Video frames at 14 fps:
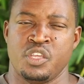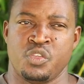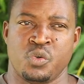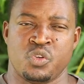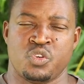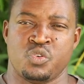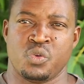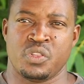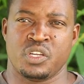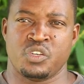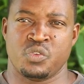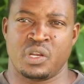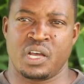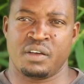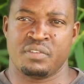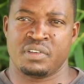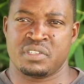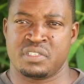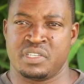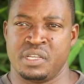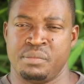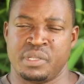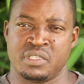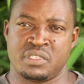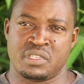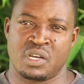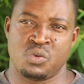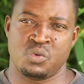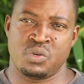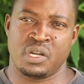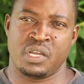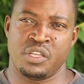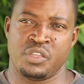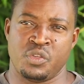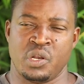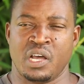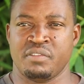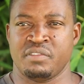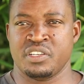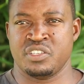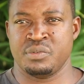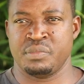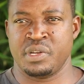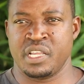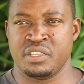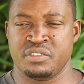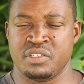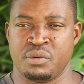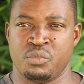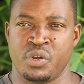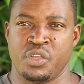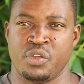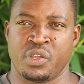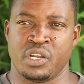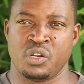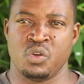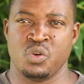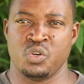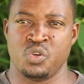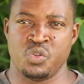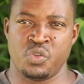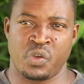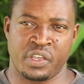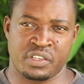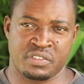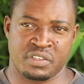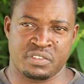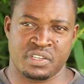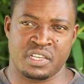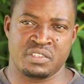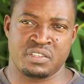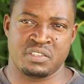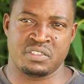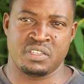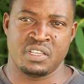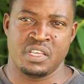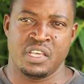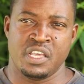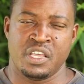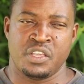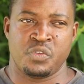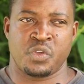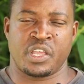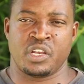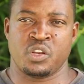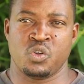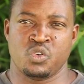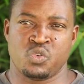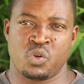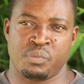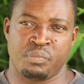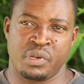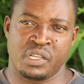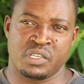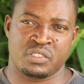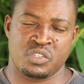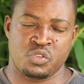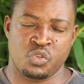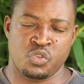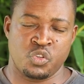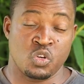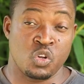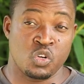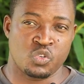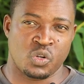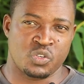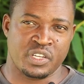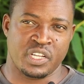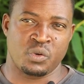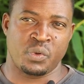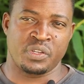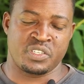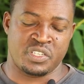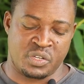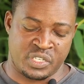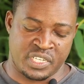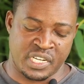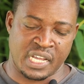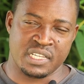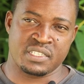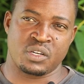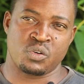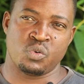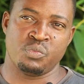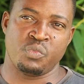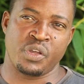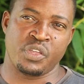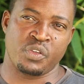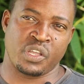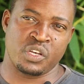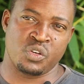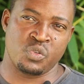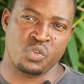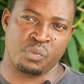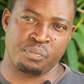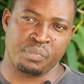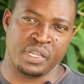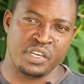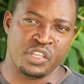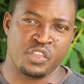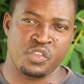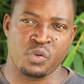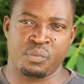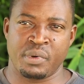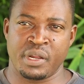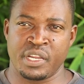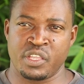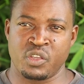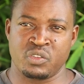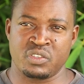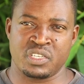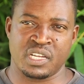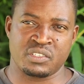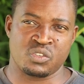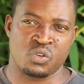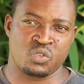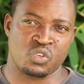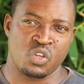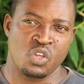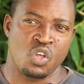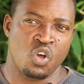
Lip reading: you're sure that you'll have a steam and sauna, you'll have a gymnasium where you can go do your exercises, you can go to a place, you go to a hotel where it has a room where you can do your pedicure, manicures, it has got